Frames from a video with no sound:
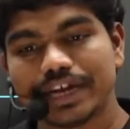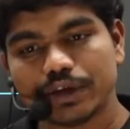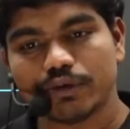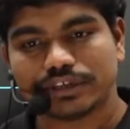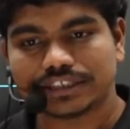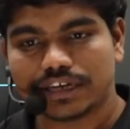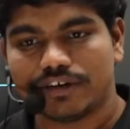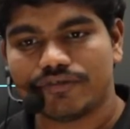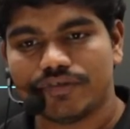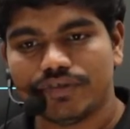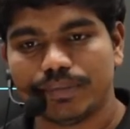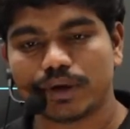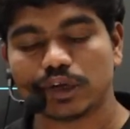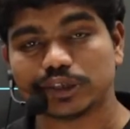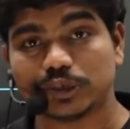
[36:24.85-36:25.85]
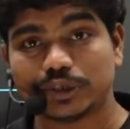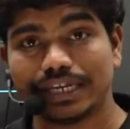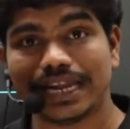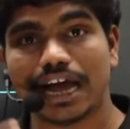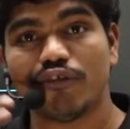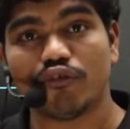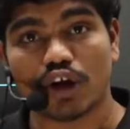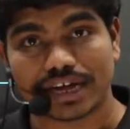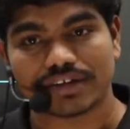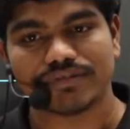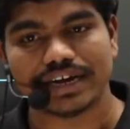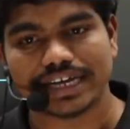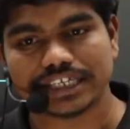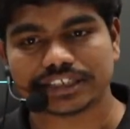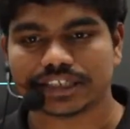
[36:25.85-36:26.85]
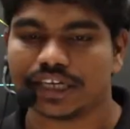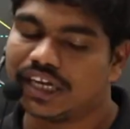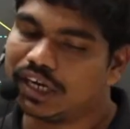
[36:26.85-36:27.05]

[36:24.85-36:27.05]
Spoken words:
yourself, because you still have 45 days,